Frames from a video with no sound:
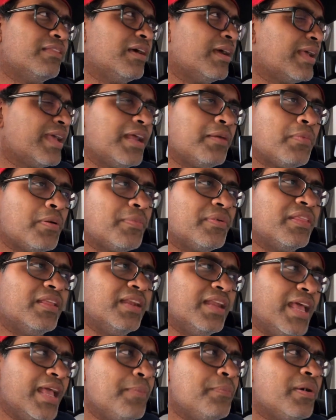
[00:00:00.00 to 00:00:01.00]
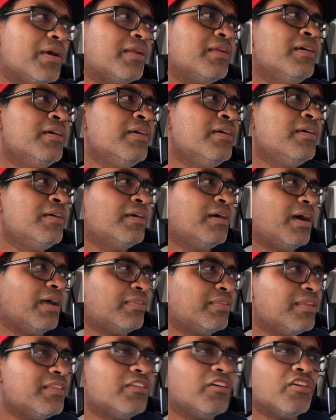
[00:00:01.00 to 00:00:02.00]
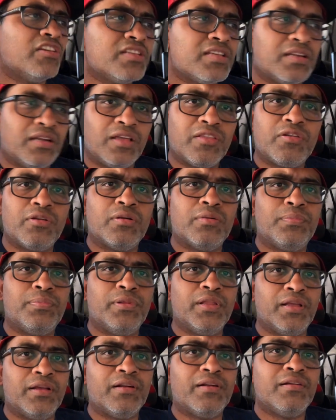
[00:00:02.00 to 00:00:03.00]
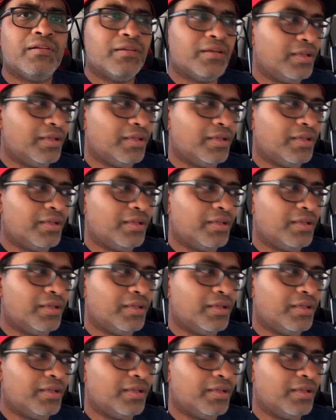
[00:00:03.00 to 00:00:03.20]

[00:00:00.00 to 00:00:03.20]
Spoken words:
I can't remember the name, but I think there is another player